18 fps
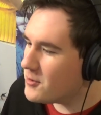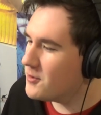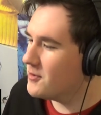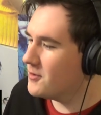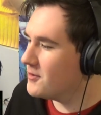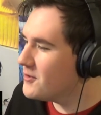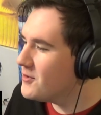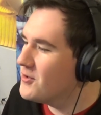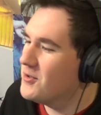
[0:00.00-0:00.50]

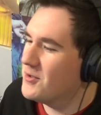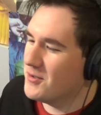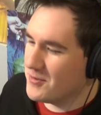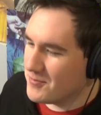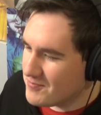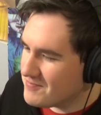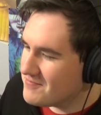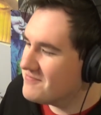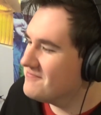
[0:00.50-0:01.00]

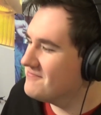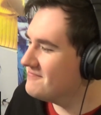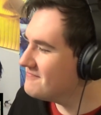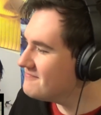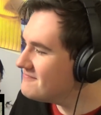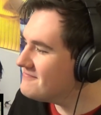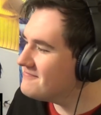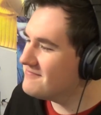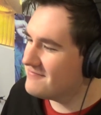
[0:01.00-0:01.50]

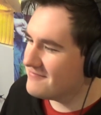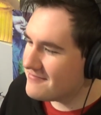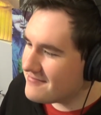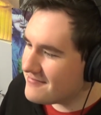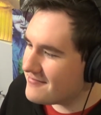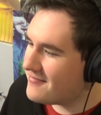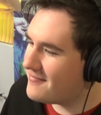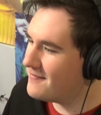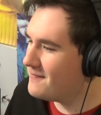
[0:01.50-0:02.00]

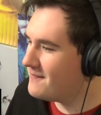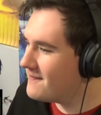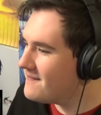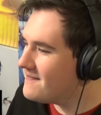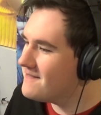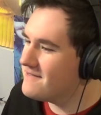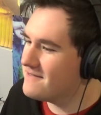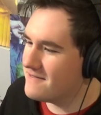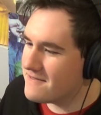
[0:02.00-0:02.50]

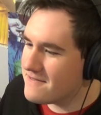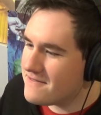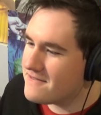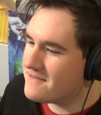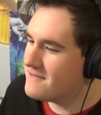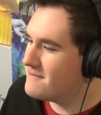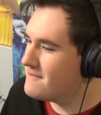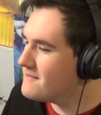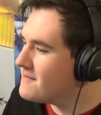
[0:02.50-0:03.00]

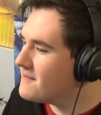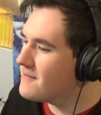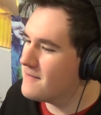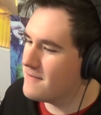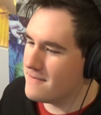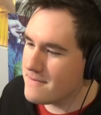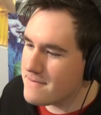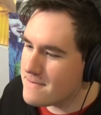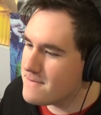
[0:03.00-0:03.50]

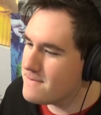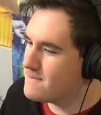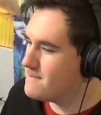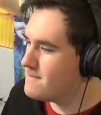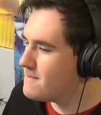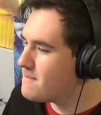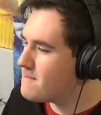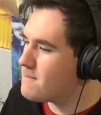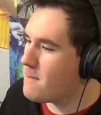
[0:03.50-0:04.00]

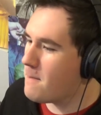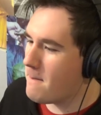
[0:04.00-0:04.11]
No one is speaking in this clip.